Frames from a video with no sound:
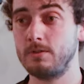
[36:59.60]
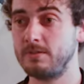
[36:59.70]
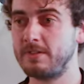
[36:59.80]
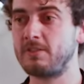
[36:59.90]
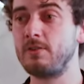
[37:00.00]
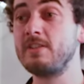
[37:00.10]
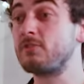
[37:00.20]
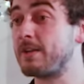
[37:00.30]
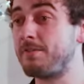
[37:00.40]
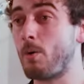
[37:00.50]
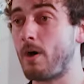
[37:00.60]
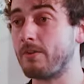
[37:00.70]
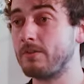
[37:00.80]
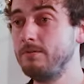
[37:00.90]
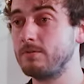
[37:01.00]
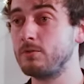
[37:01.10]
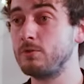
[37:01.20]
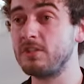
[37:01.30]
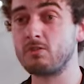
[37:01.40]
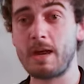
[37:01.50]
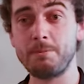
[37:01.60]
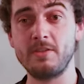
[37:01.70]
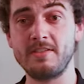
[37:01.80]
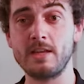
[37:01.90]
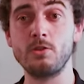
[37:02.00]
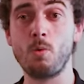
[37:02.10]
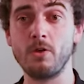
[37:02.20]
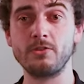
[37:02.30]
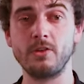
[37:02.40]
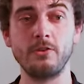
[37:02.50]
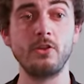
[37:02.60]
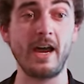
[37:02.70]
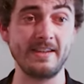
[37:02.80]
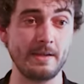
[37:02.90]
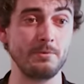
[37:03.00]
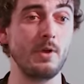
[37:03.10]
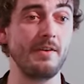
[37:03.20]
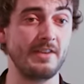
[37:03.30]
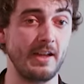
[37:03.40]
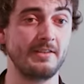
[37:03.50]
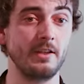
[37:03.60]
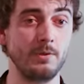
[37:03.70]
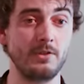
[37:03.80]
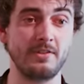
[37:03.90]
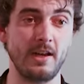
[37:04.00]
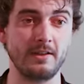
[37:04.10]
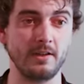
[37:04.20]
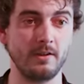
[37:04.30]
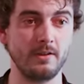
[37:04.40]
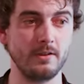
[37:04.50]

That's really straightforward. You describe the design you want on the items you have selected with the selector.